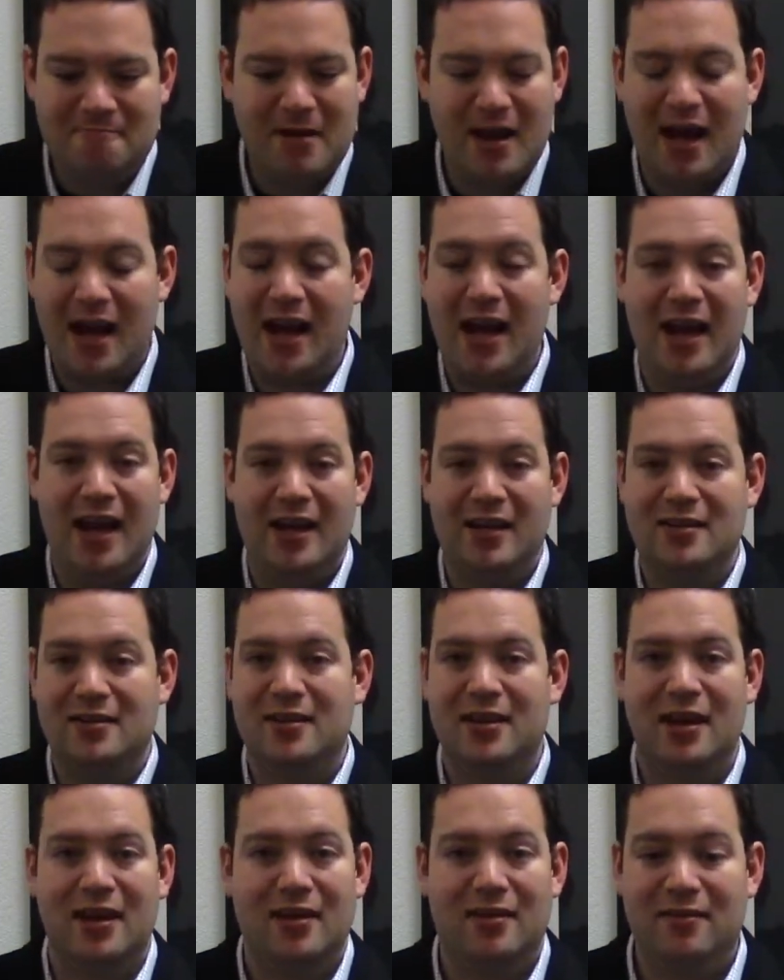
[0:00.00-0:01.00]
And
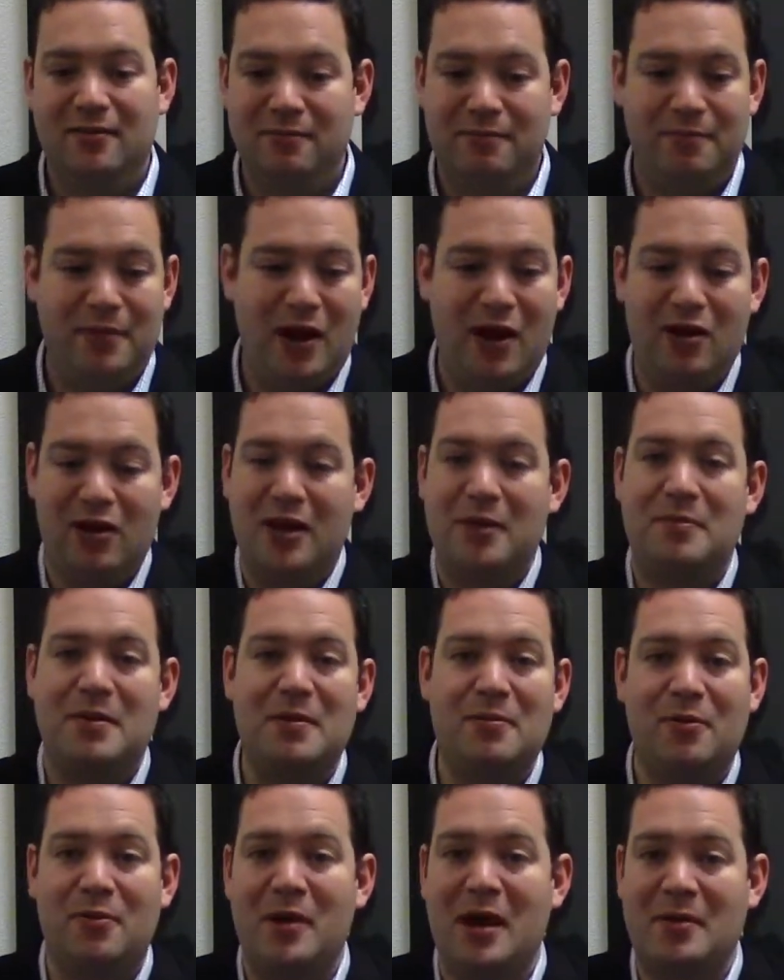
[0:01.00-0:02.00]
apparently
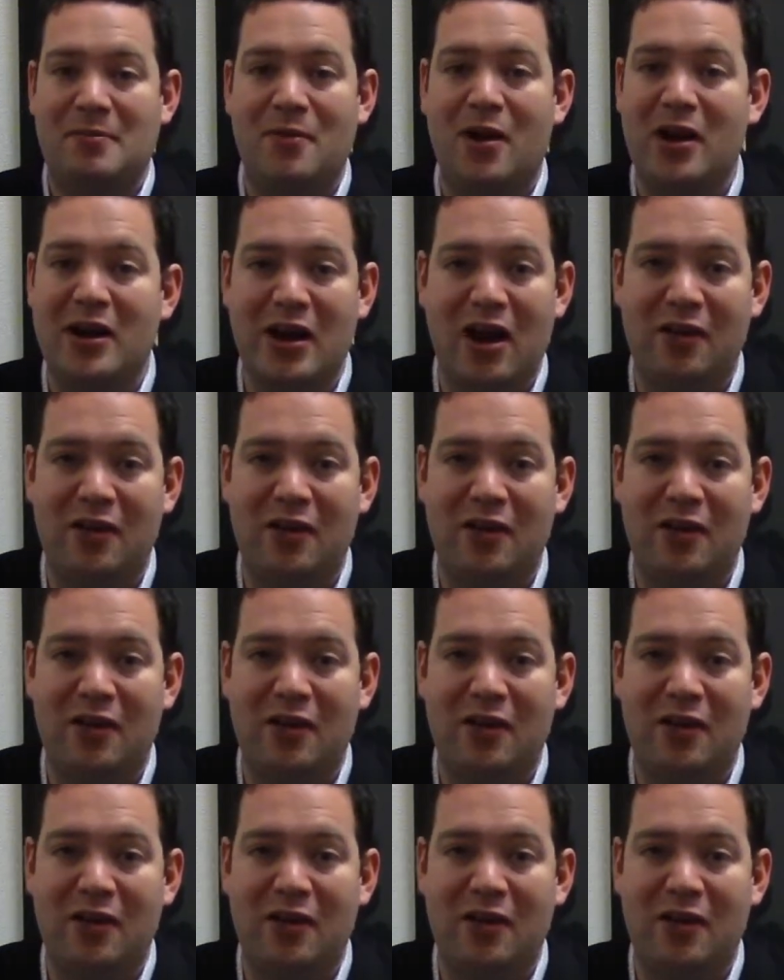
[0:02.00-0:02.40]
people make money